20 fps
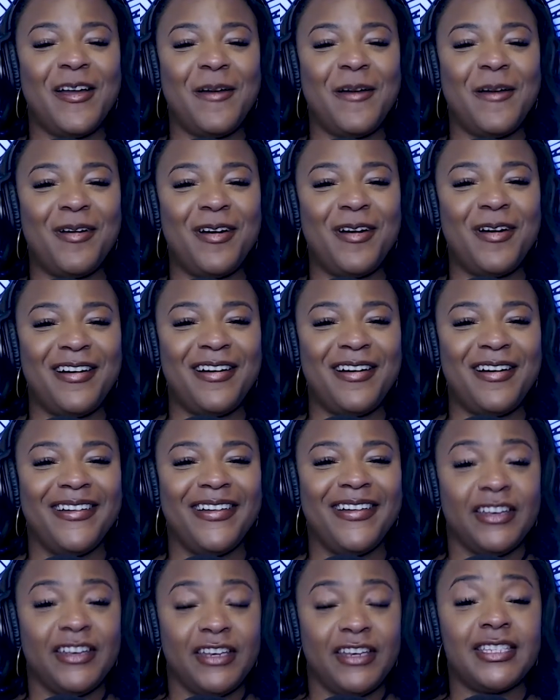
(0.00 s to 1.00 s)
Come
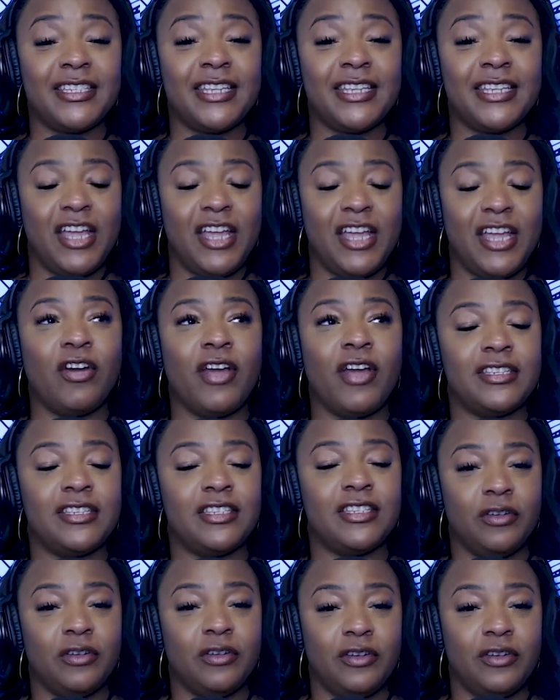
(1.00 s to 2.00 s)
on. Does he?
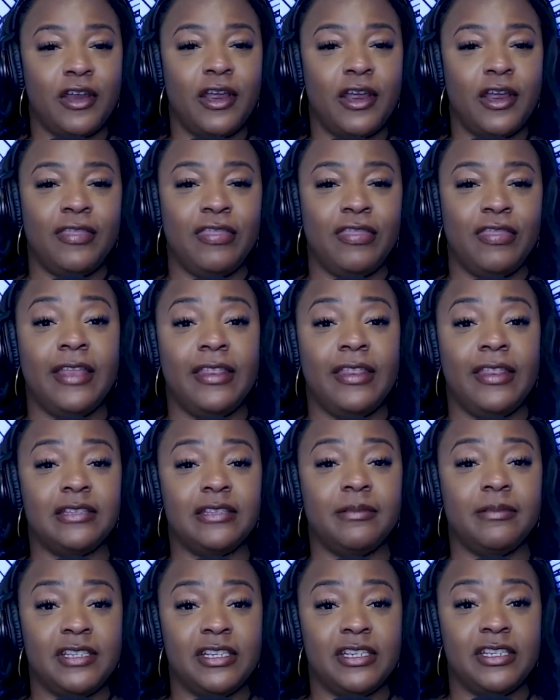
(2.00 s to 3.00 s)
Okay, so do he think
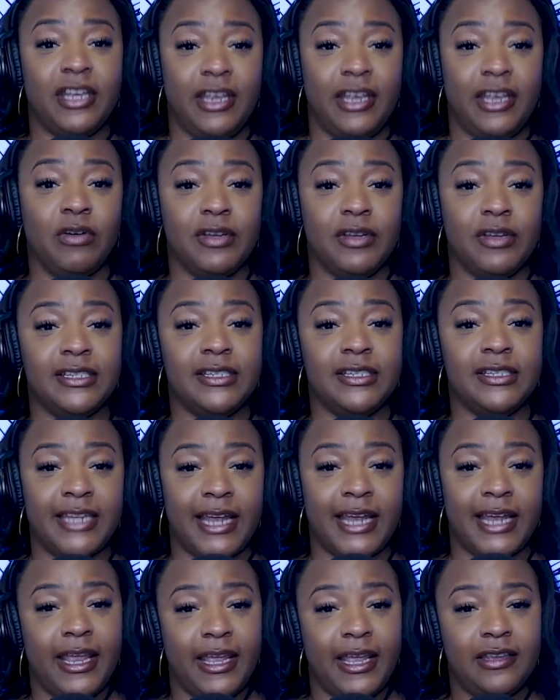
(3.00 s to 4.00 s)
that's a position he wants to
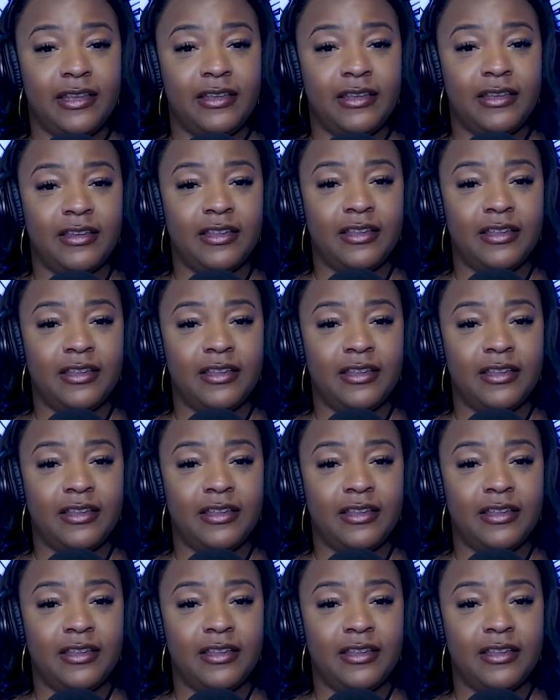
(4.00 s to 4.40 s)
stay in?